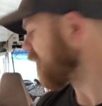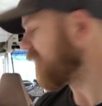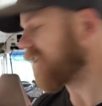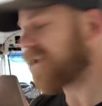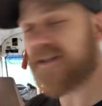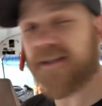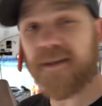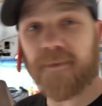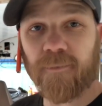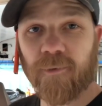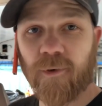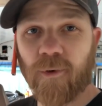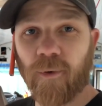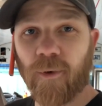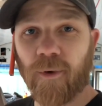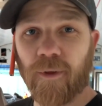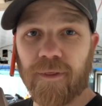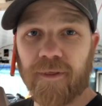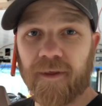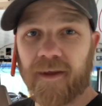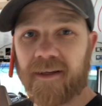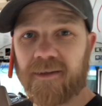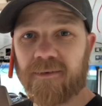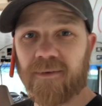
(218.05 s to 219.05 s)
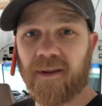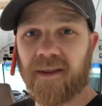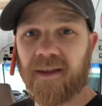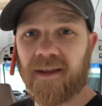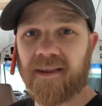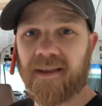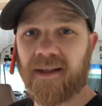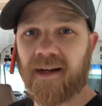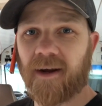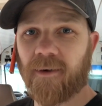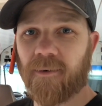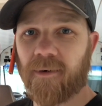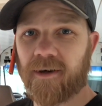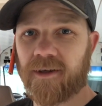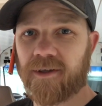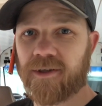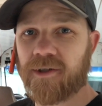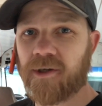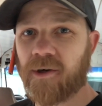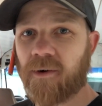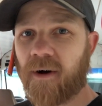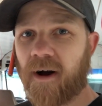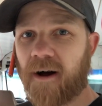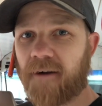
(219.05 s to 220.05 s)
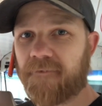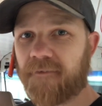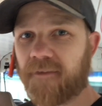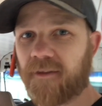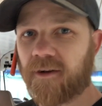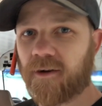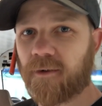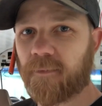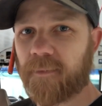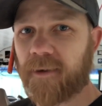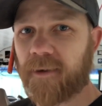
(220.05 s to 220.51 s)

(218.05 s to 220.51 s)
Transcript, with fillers: did some cool things with it that I want to show off a little